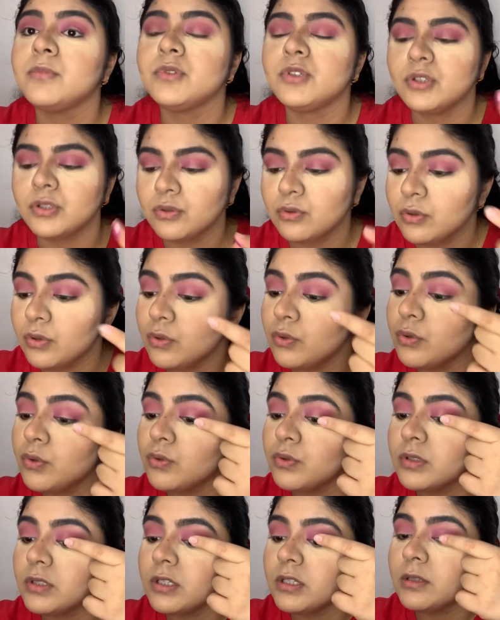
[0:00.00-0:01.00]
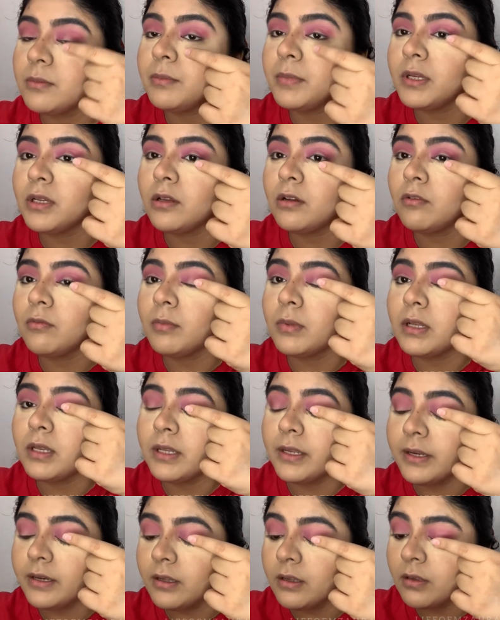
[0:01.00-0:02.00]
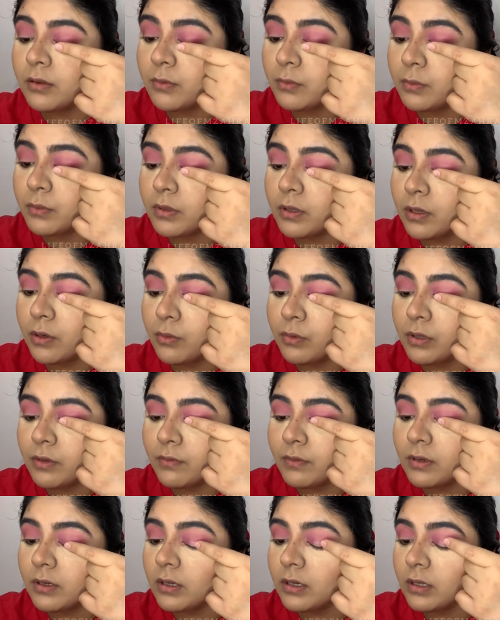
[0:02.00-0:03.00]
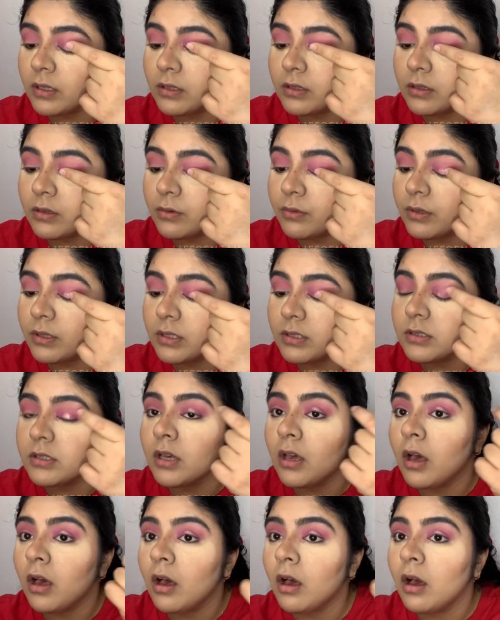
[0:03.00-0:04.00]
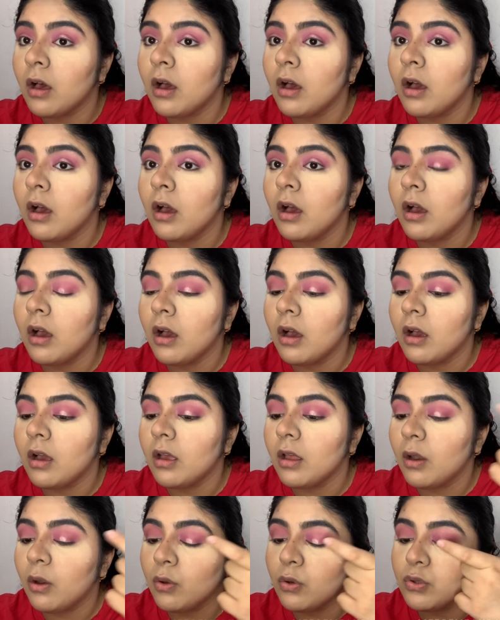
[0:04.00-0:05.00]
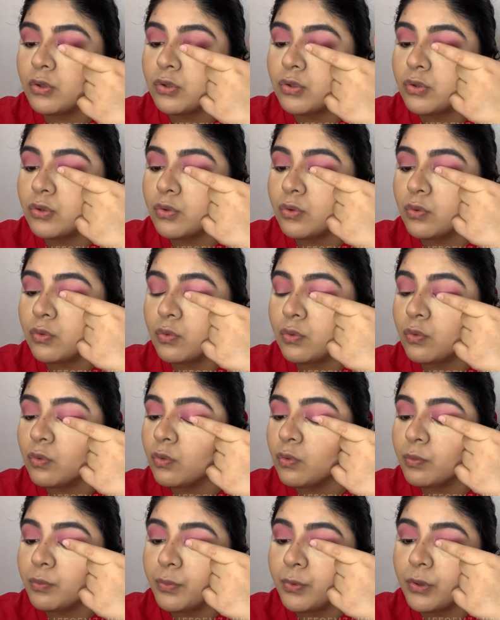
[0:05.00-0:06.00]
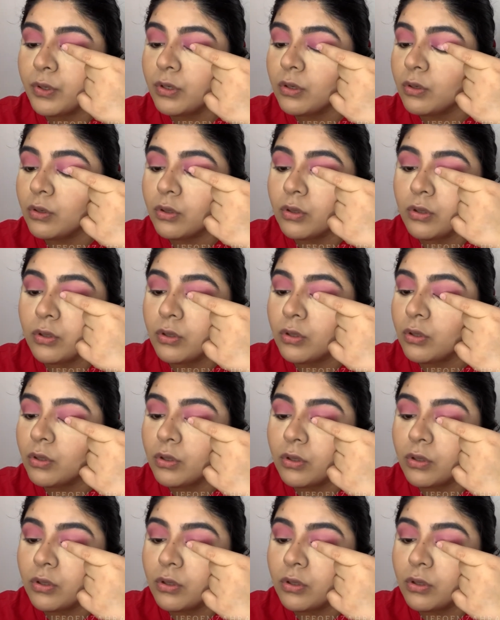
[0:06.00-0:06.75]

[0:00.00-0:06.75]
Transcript: going to use it in the middle of my lid without even cutting the crease it looks so pretty